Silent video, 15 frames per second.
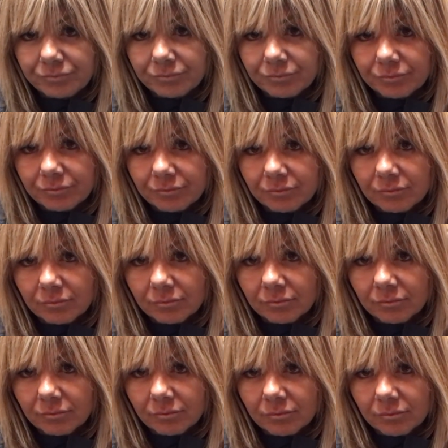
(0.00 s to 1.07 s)

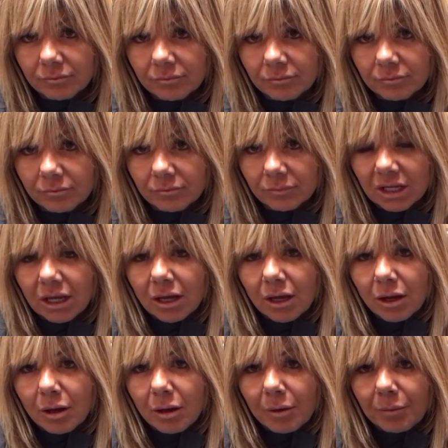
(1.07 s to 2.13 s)

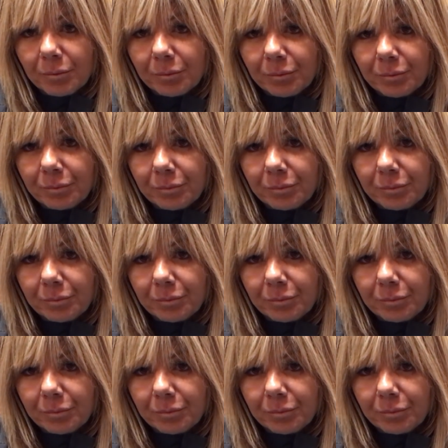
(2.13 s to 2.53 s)
No one is speaking in this clip.